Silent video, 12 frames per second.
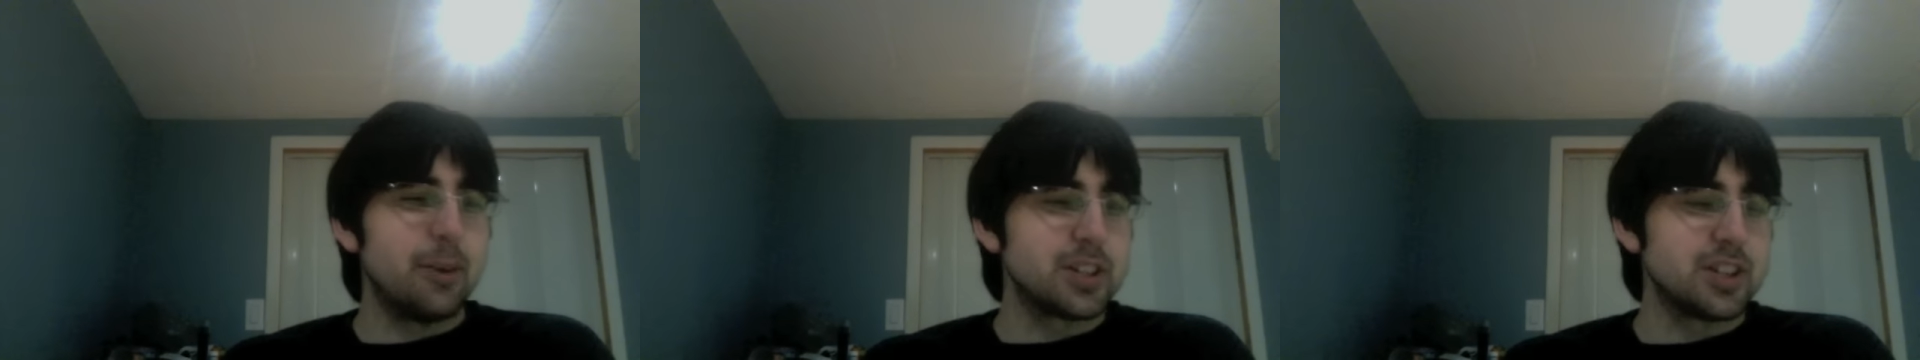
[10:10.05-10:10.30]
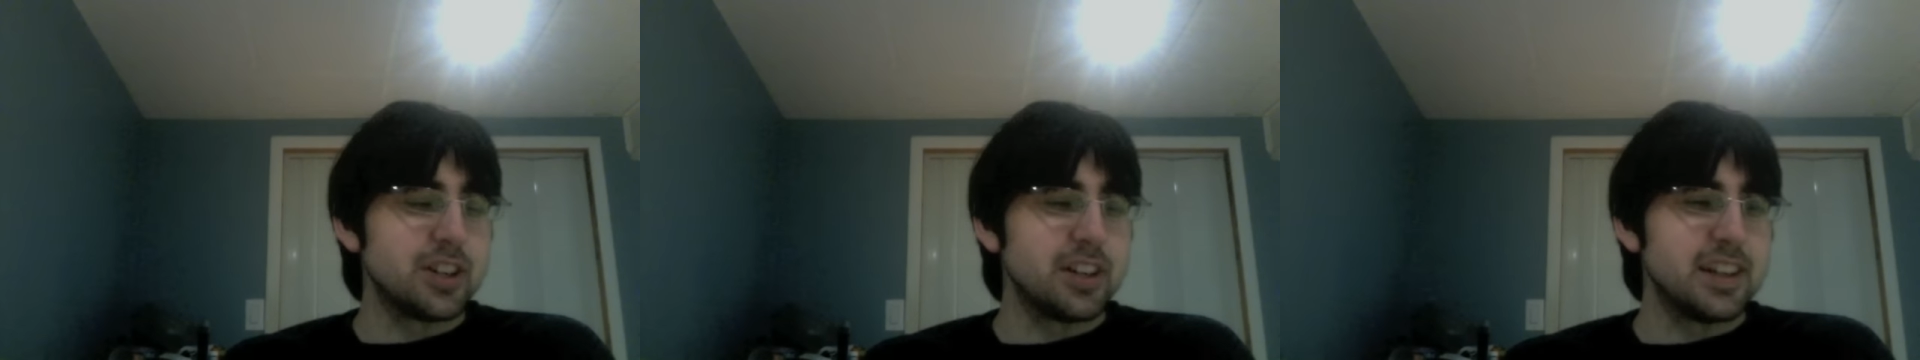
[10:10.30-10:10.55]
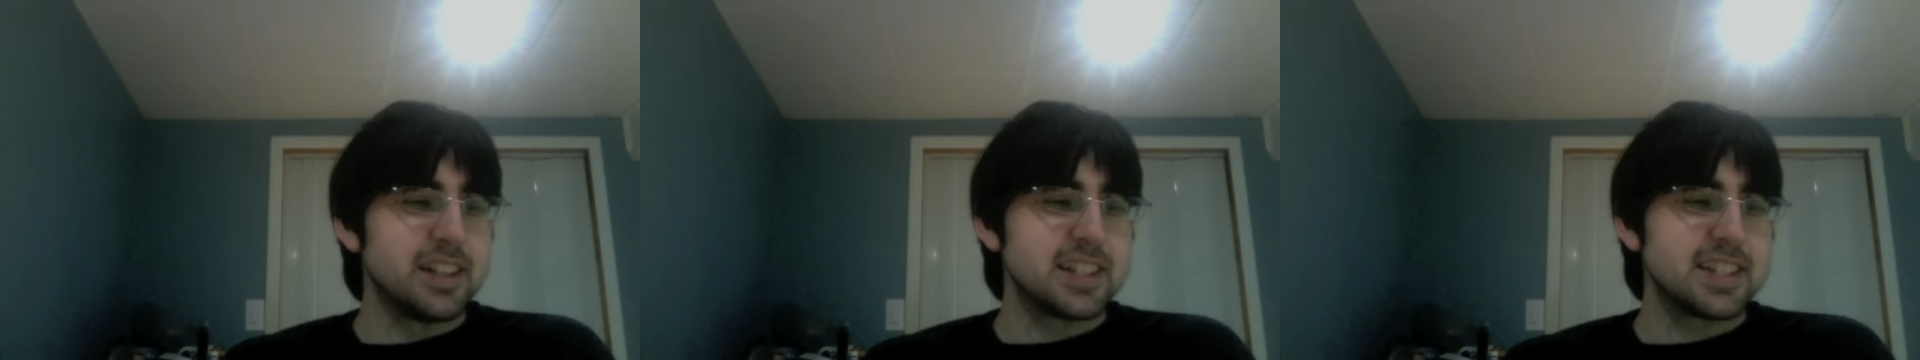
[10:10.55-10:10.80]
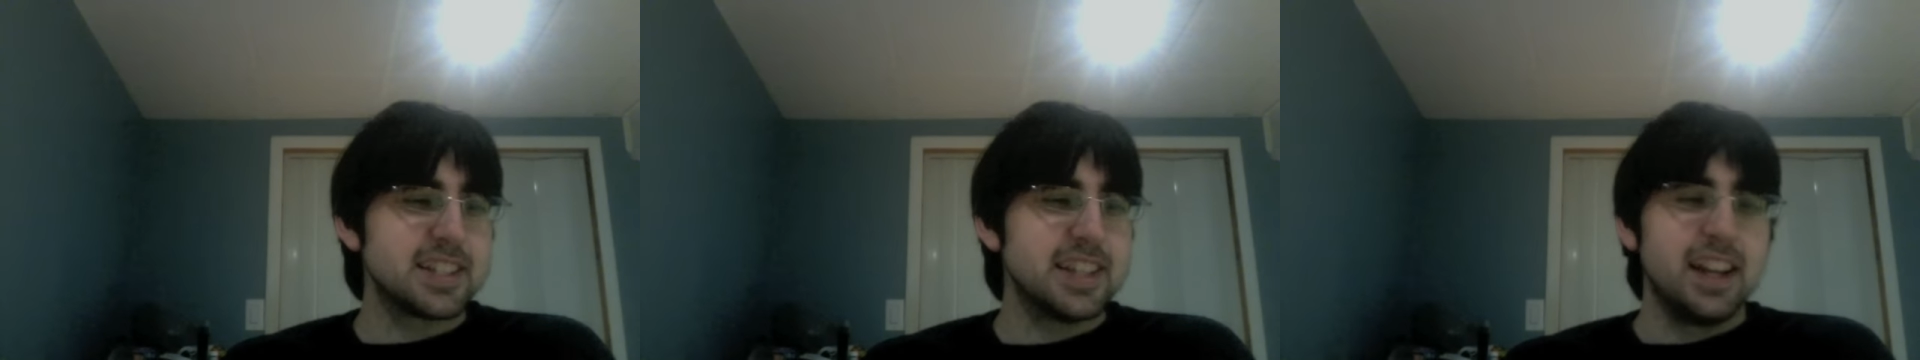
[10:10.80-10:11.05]
which are
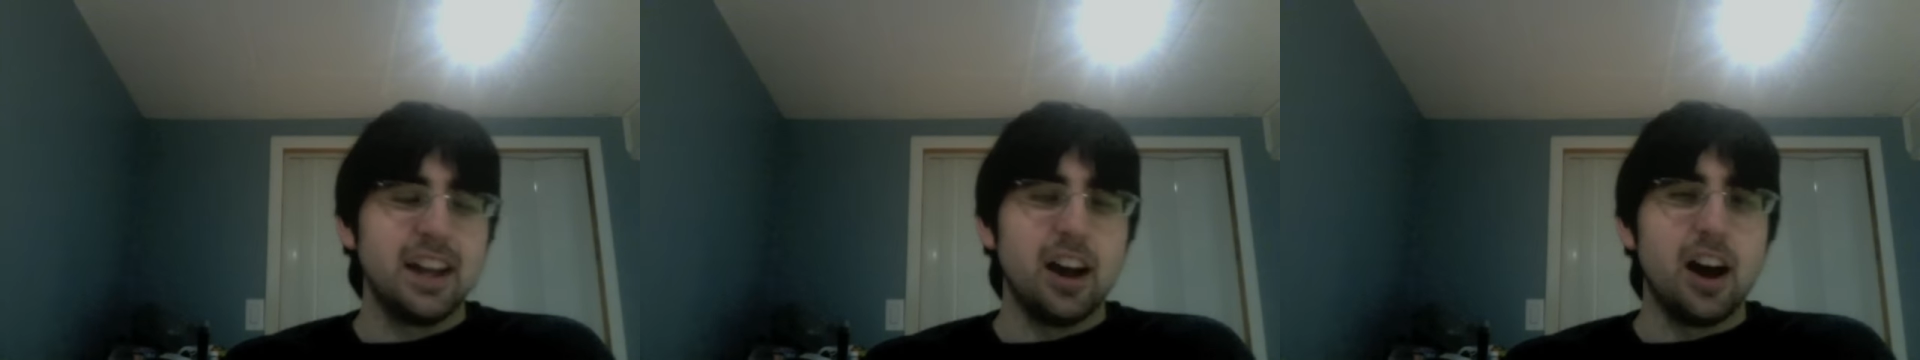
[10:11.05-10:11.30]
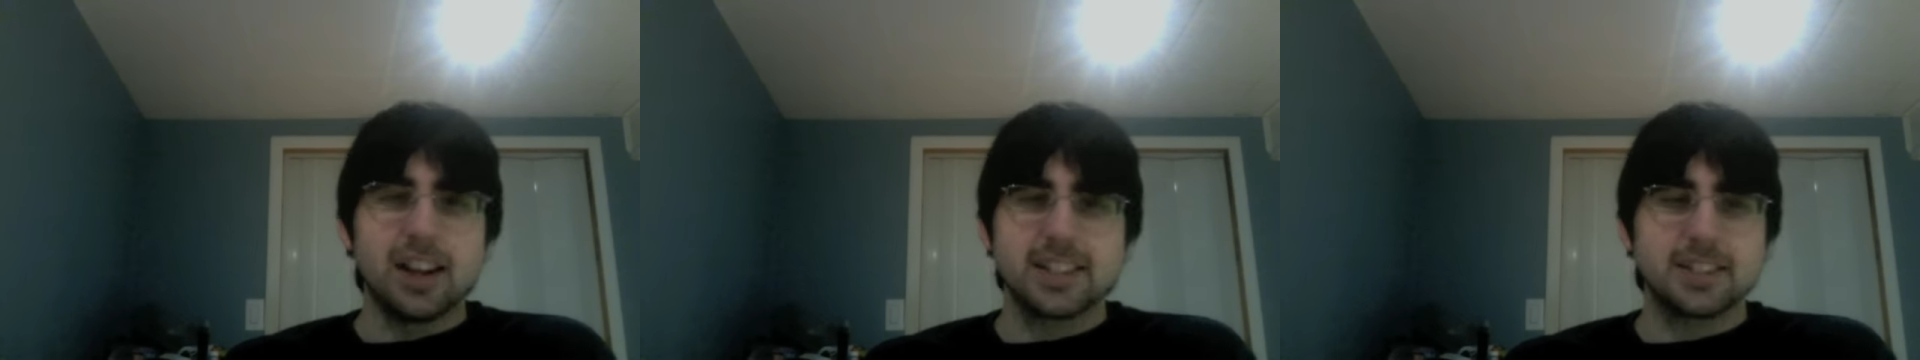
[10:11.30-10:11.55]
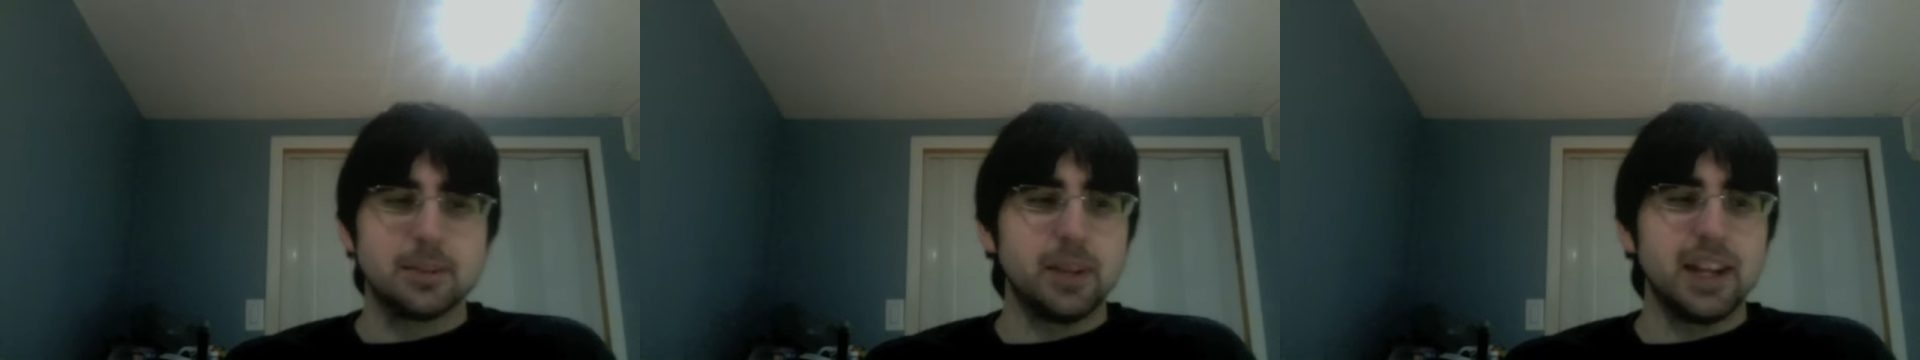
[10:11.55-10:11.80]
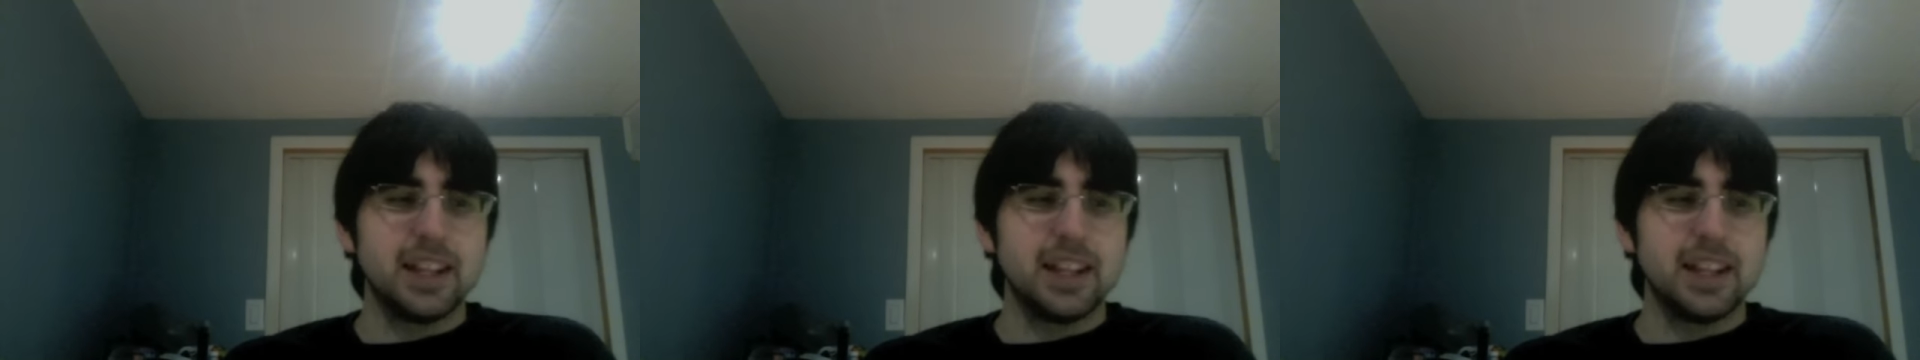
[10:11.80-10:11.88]
just awesome.